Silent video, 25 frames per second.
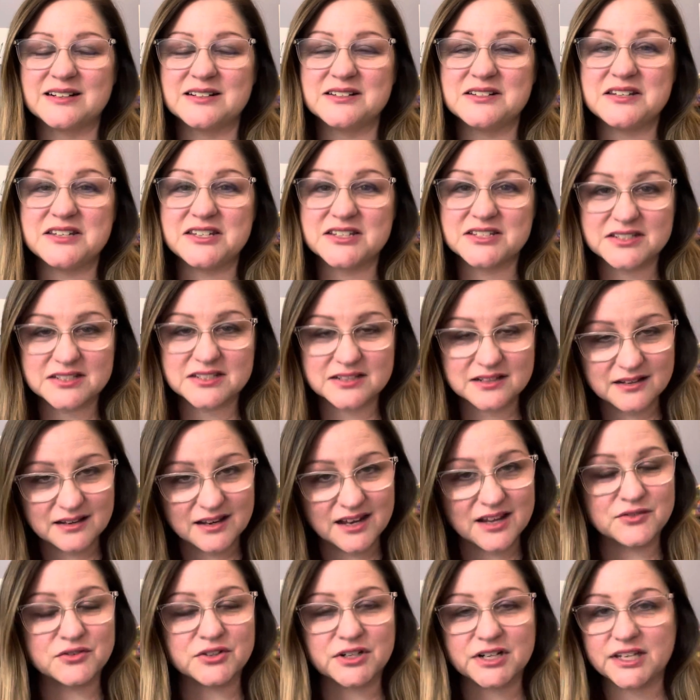just
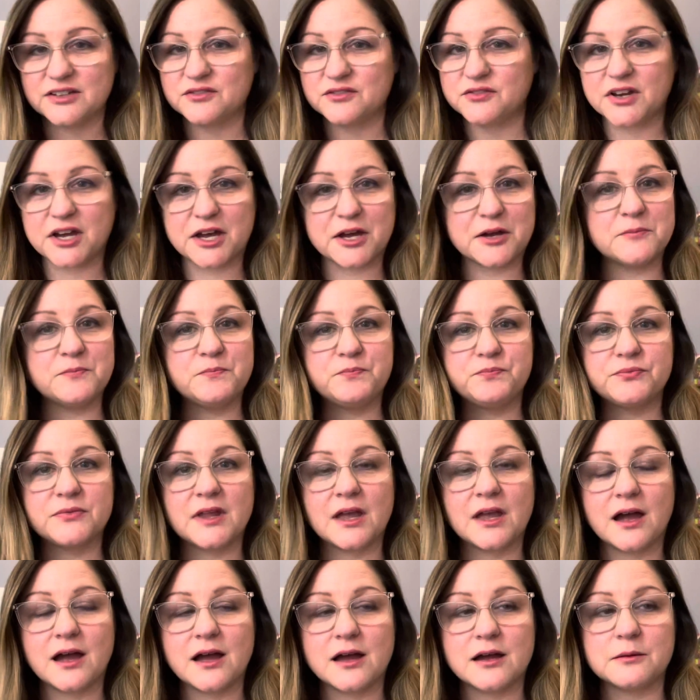never give up,
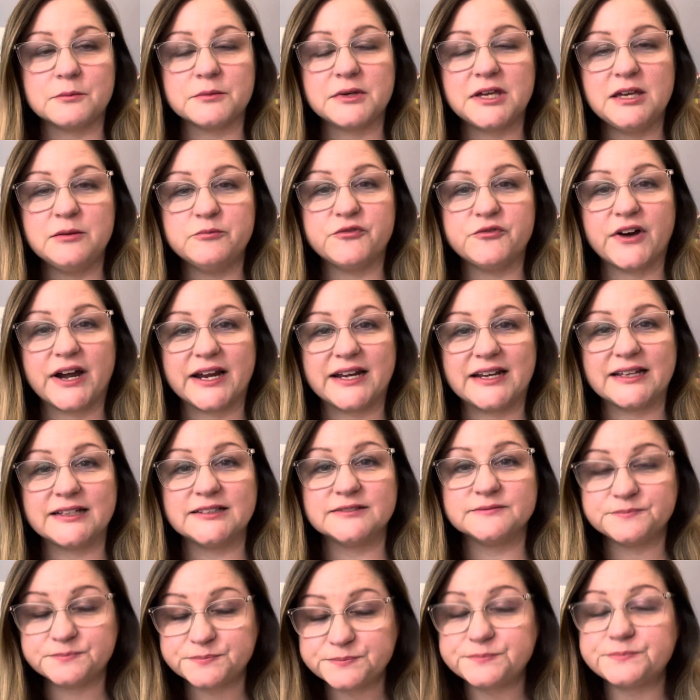keep fighting.